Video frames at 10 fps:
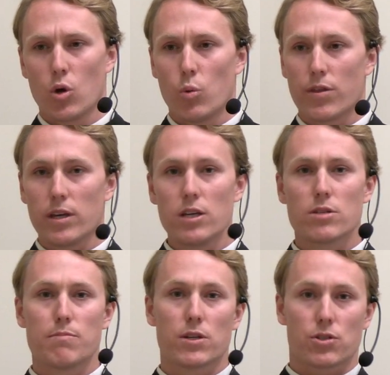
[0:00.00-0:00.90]
With
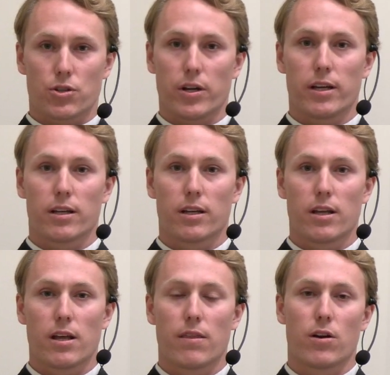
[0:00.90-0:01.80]
each mystery,
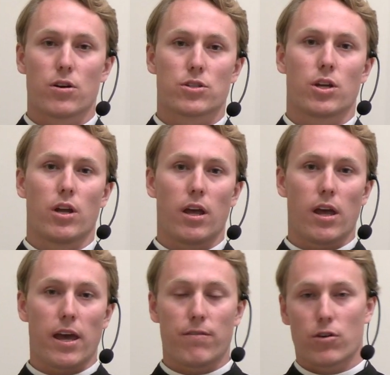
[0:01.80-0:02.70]
there is
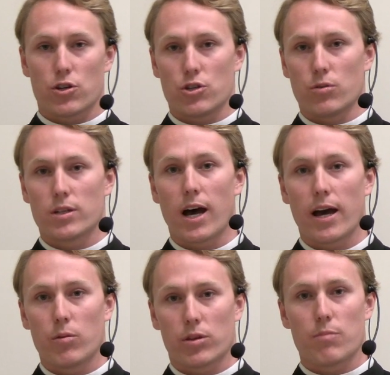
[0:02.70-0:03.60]
a virtue
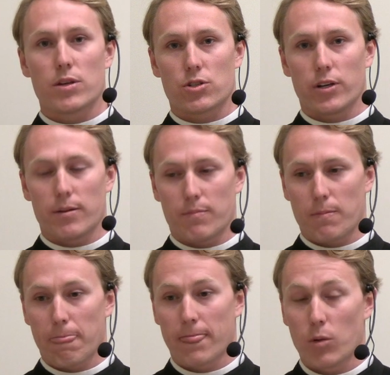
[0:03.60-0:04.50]
tied with the mystery.
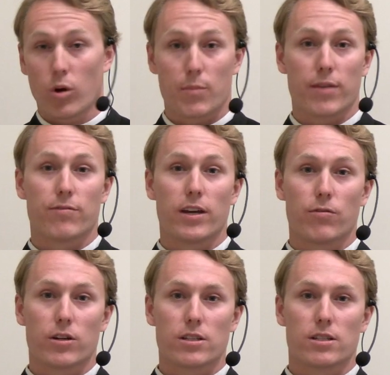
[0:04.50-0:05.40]
One of my
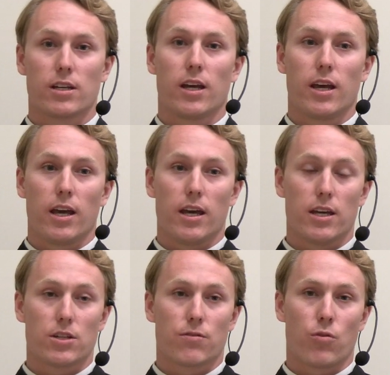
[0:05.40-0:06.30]
favorites
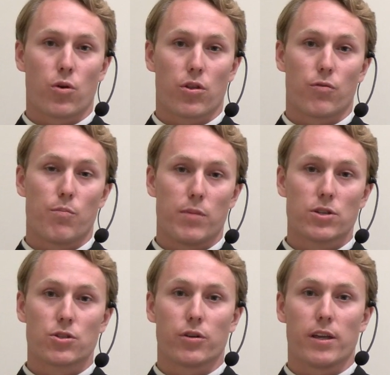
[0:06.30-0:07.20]
is for the
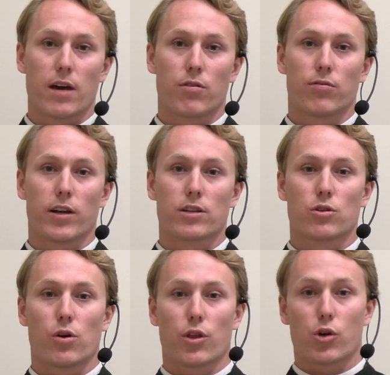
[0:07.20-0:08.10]
mystery that reflects
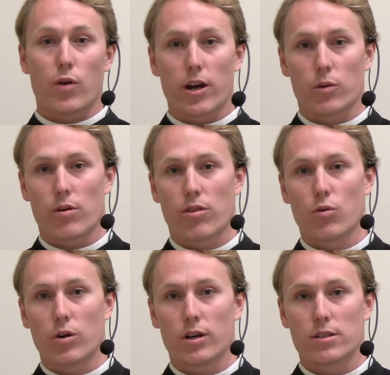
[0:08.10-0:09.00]
on the crowning with
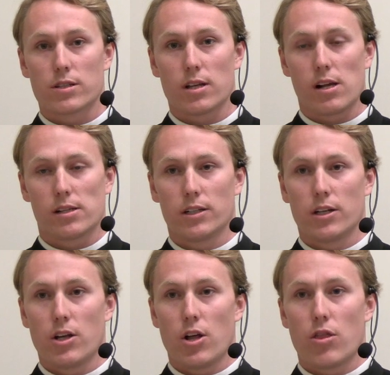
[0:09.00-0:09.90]
thorns.
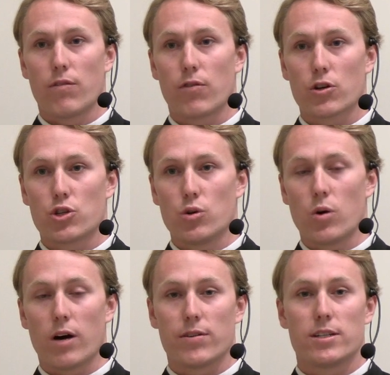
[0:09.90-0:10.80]
The virtue
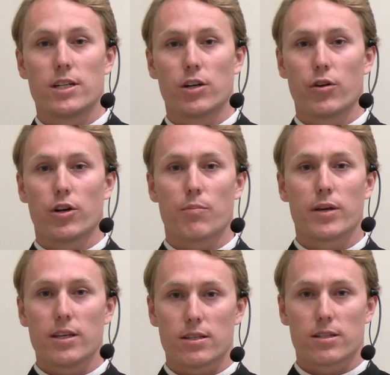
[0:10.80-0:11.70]
of interior
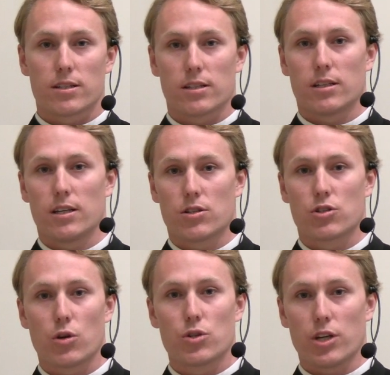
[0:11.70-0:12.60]
peace is
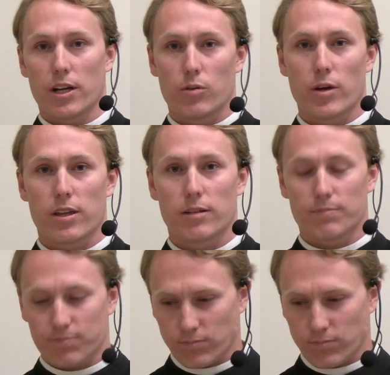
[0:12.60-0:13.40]
associated with it.